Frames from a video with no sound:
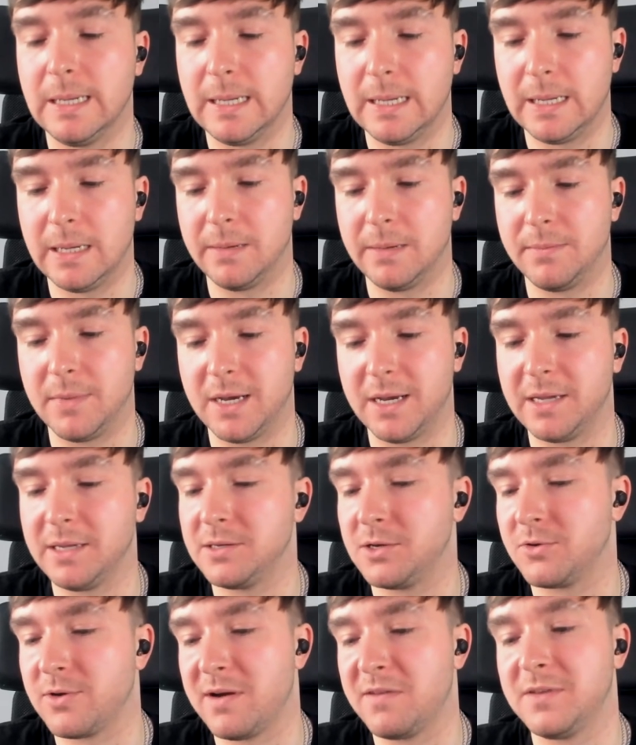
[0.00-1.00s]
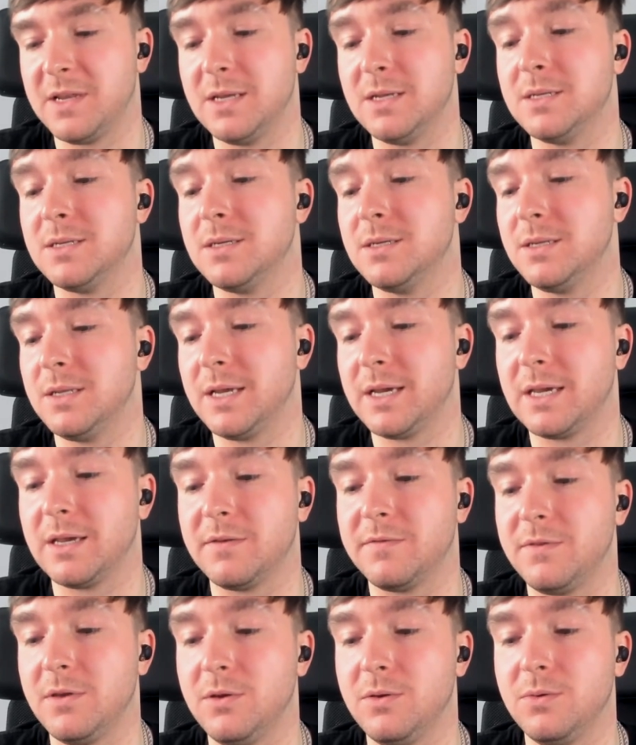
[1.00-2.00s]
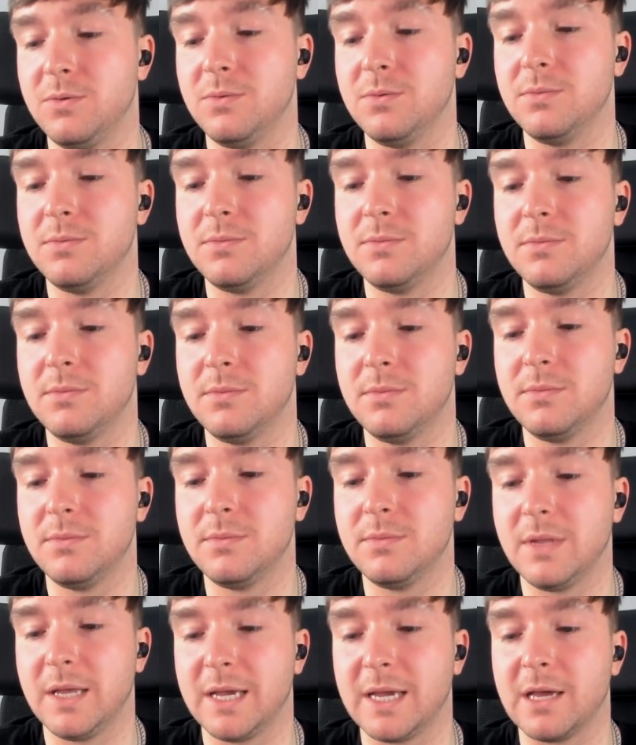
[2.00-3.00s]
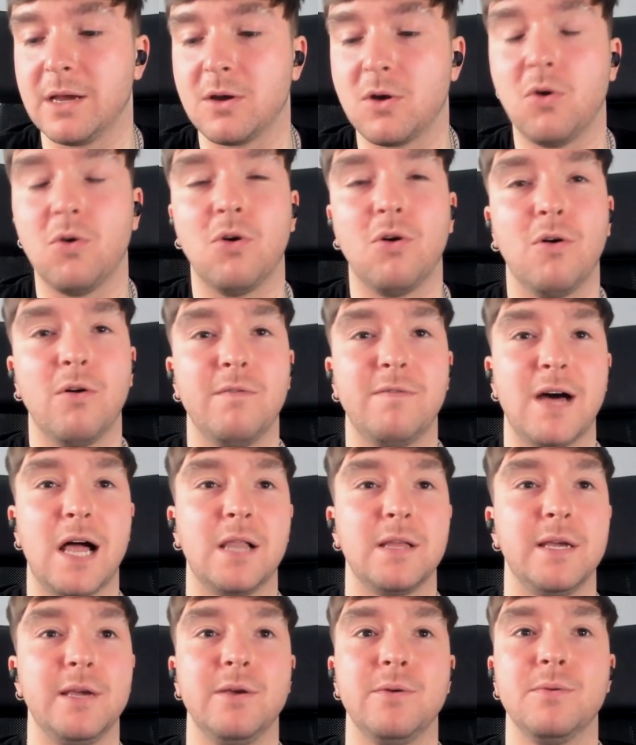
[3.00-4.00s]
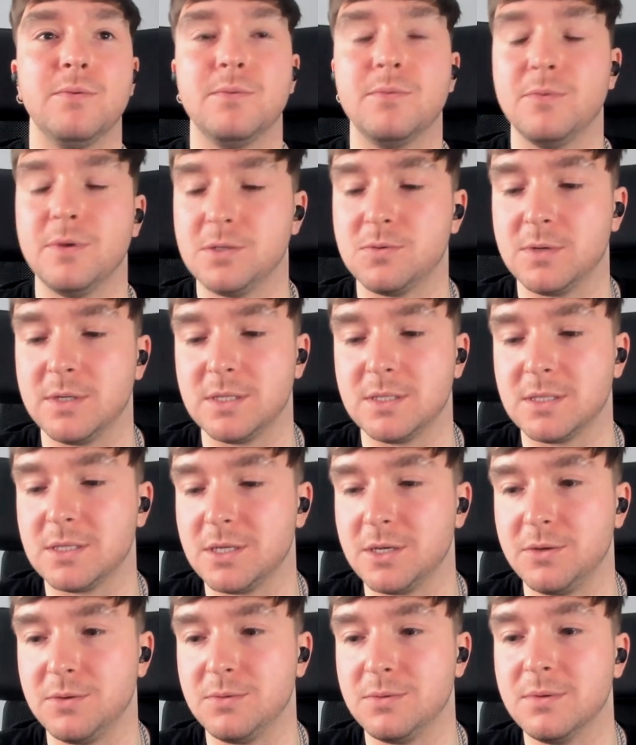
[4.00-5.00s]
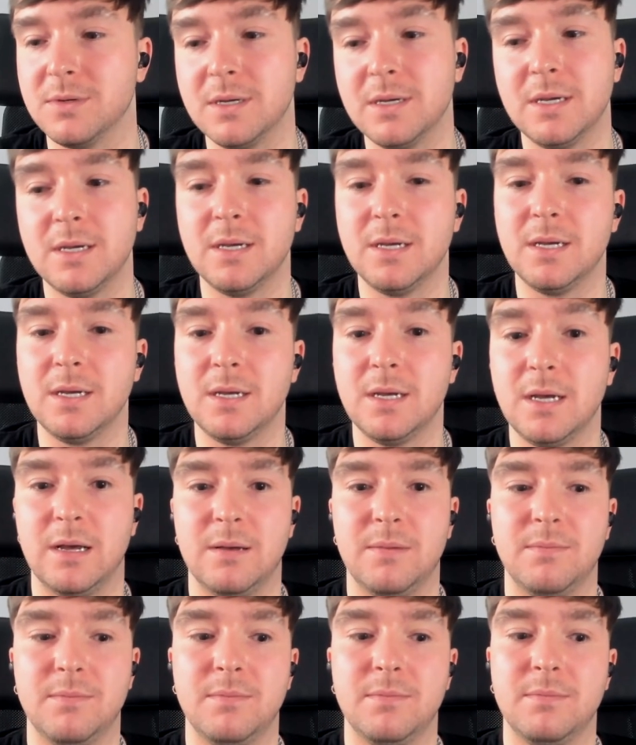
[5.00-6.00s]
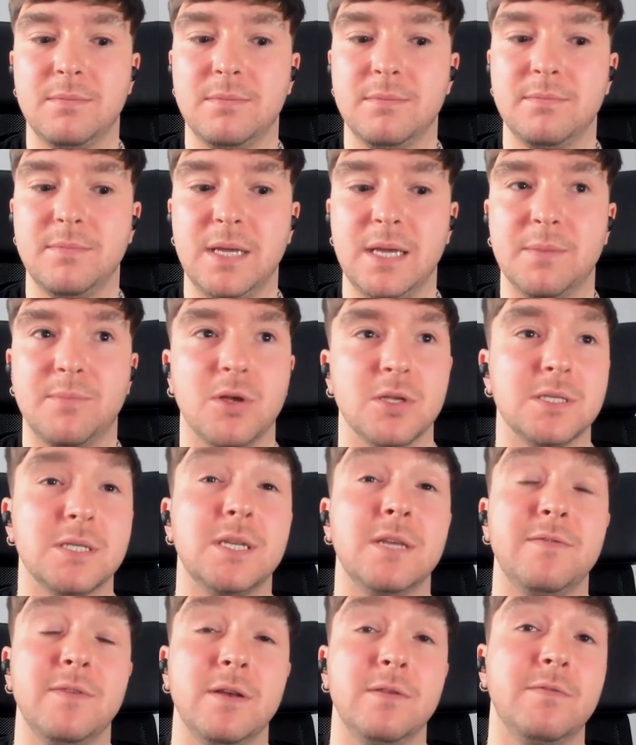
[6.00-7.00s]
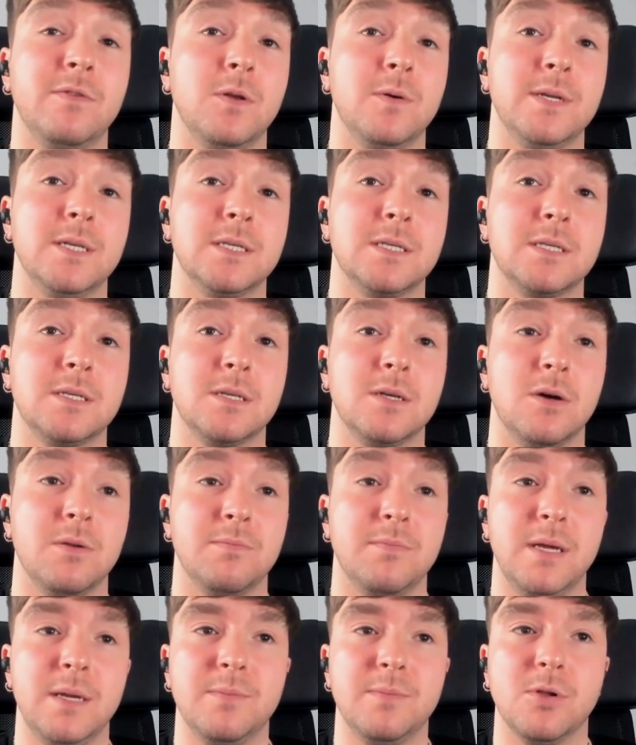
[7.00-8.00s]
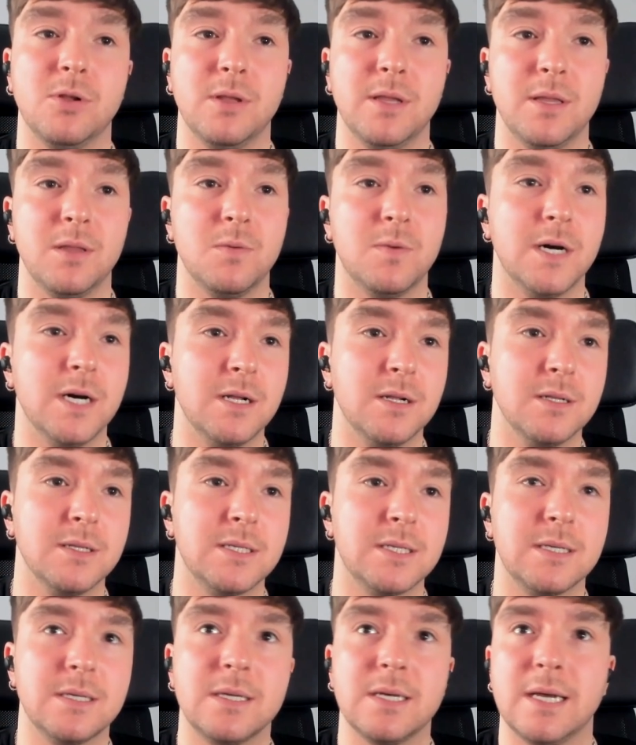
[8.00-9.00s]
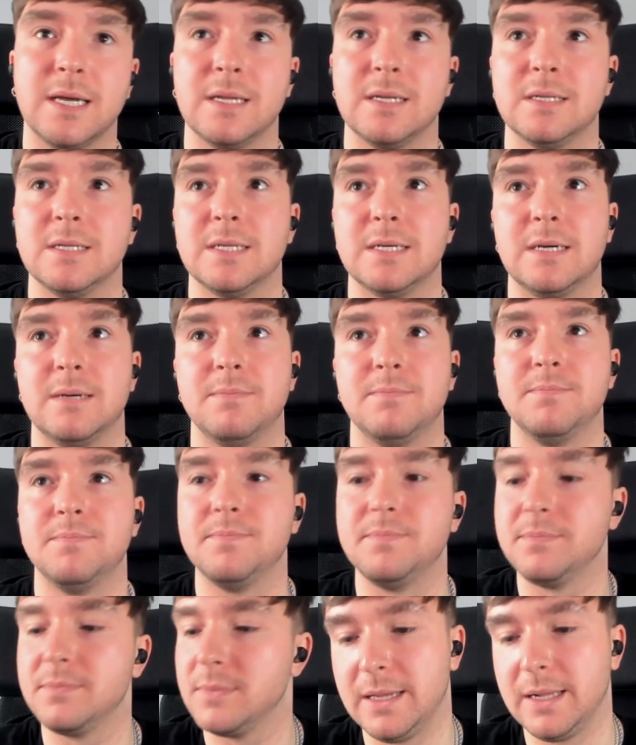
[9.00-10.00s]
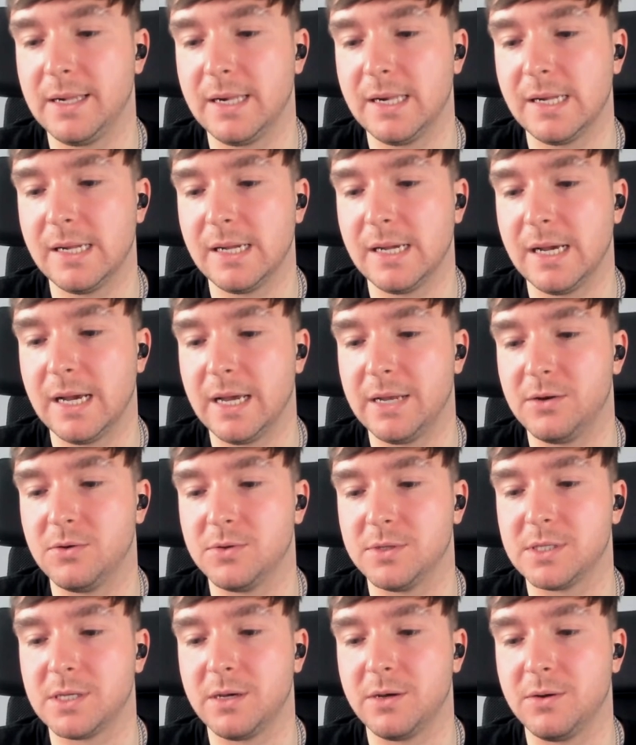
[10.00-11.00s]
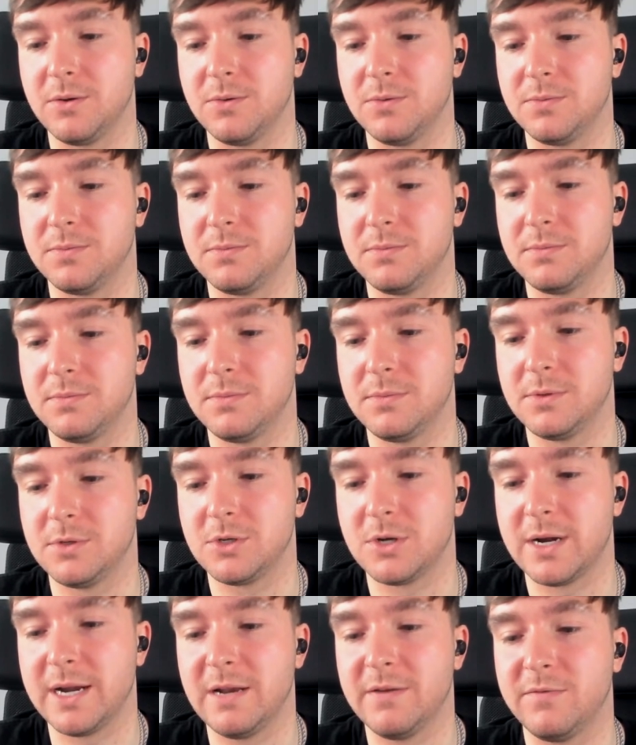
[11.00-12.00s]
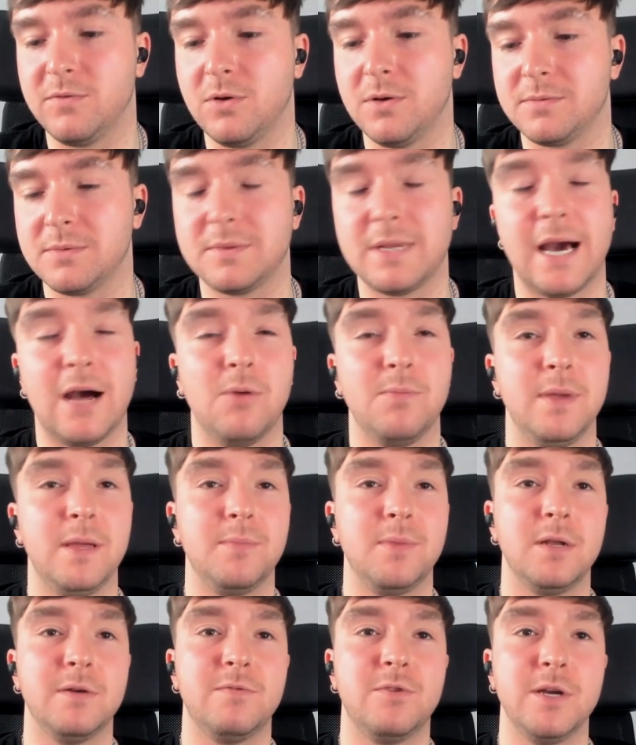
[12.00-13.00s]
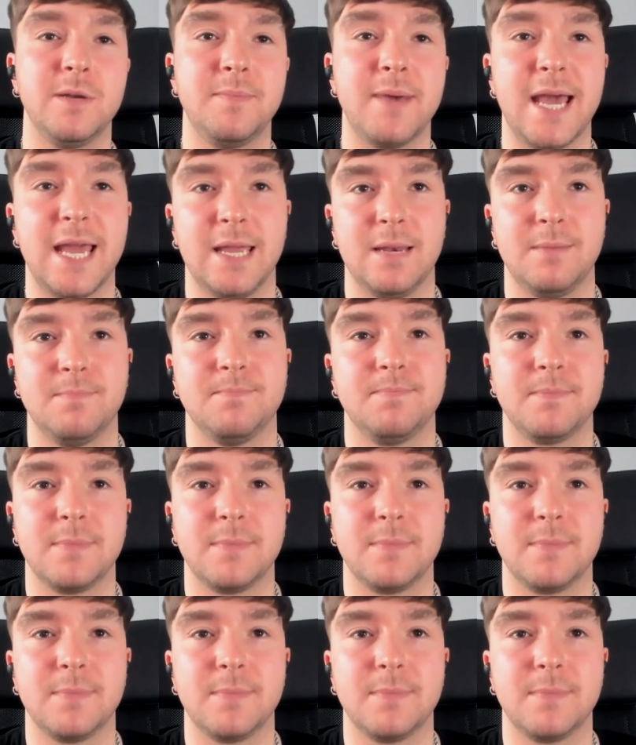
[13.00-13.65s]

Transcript: Um, I crafted like a few, like a core value, which was to be a positive influence on people in the world and and also try and avoid, help people avoid pain.